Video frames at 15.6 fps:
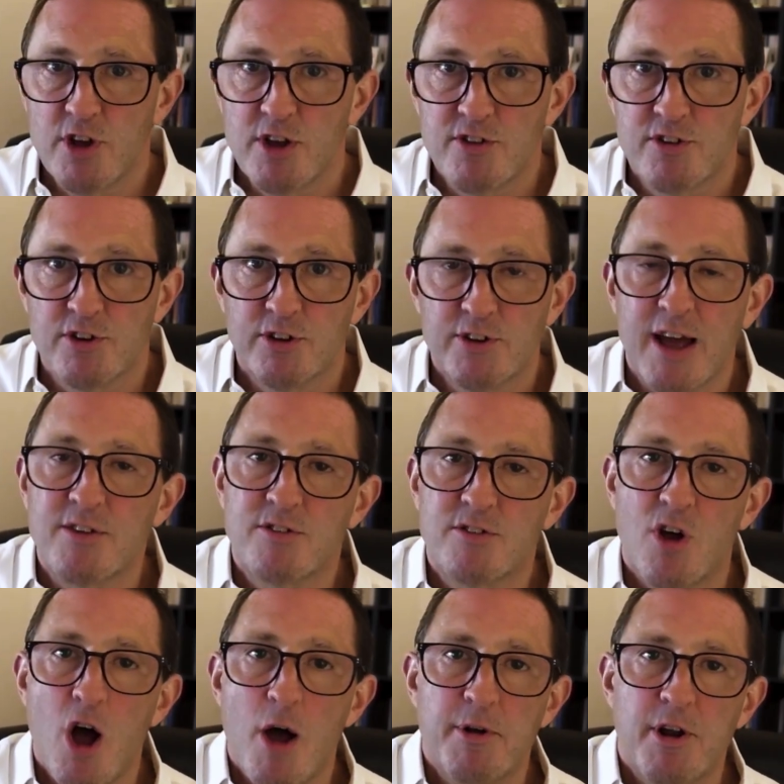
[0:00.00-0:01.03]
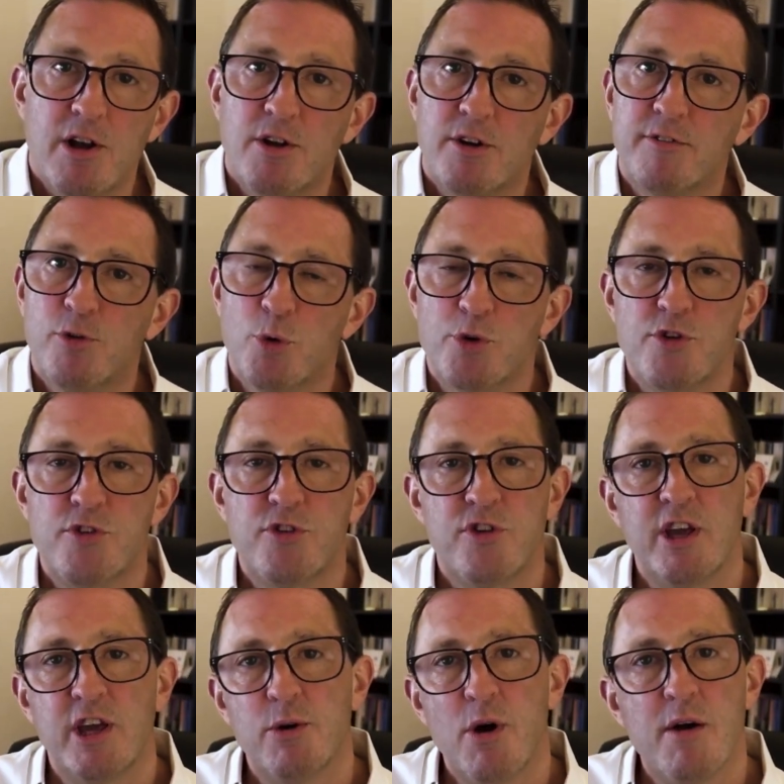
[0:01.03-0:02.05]
until next time, and I look forward to
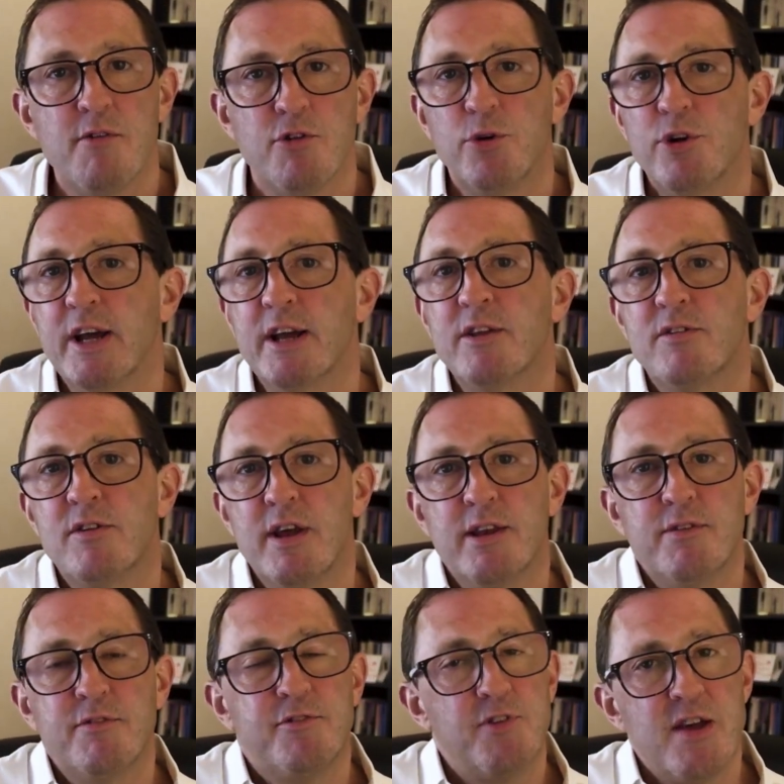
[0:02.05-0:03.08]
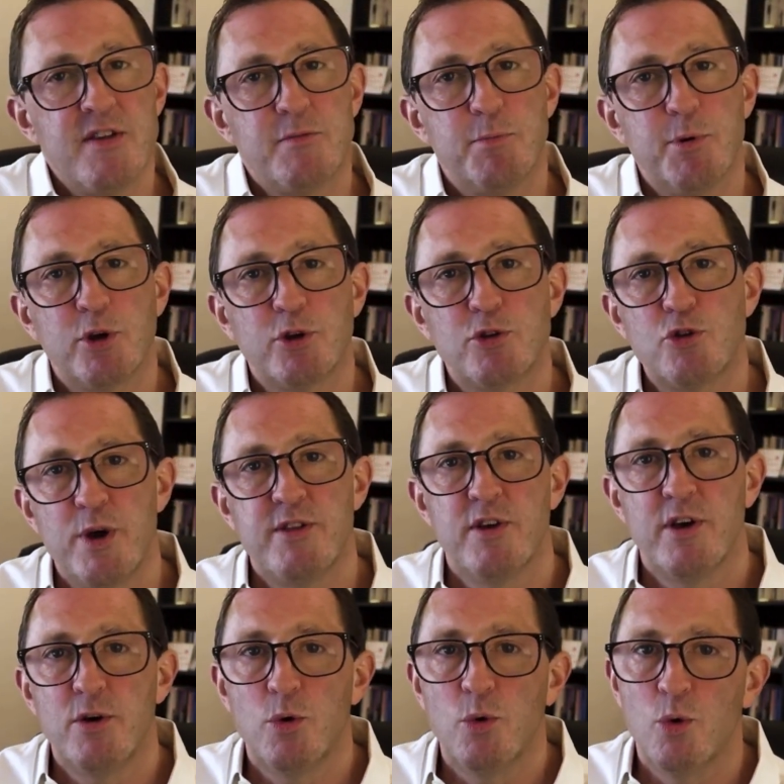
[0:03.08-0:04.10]
seeing you over on LinkedIn, Facebook,
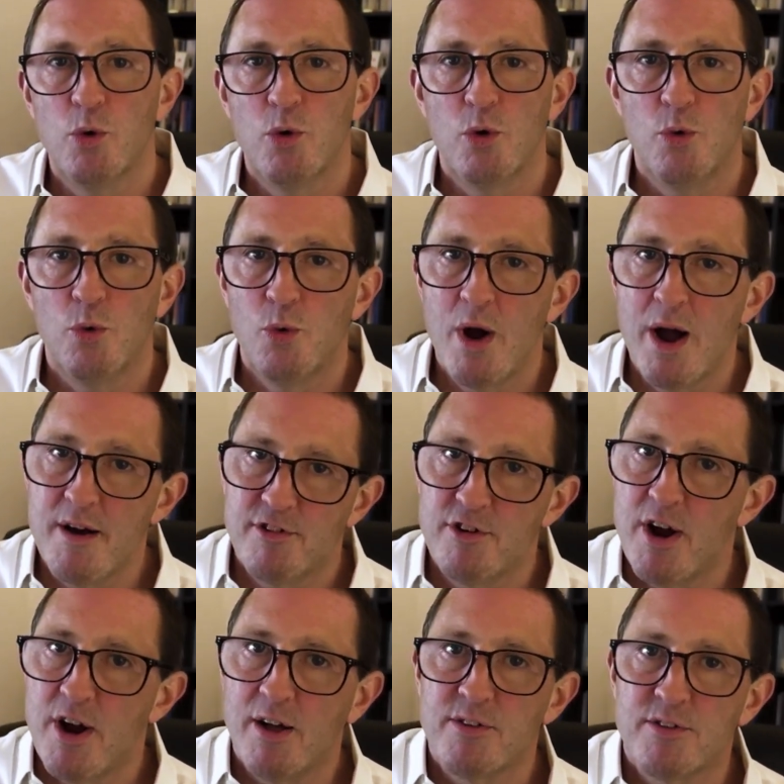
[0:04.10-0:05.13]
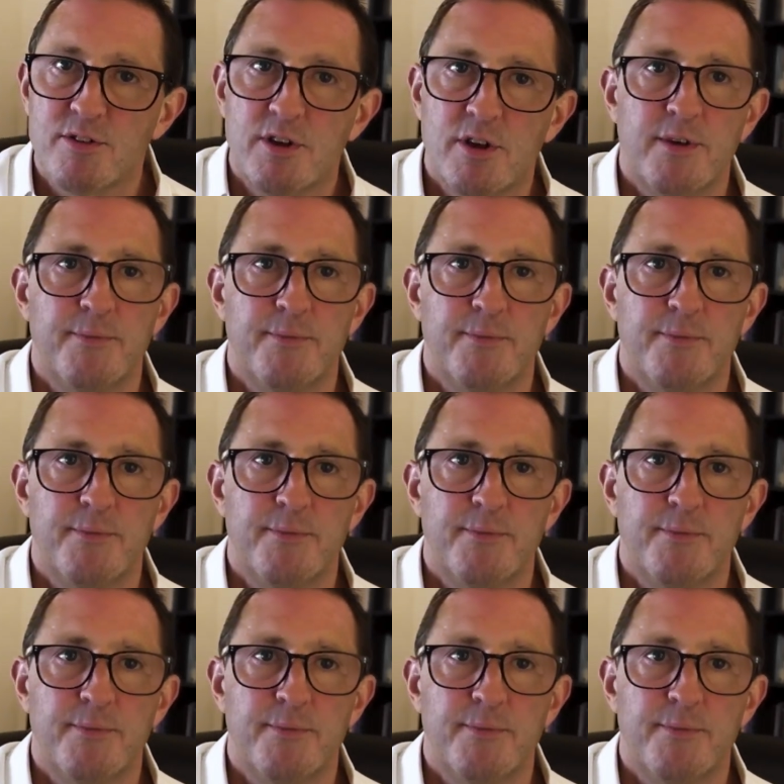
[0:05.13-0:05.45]
Twitter, or wherever else.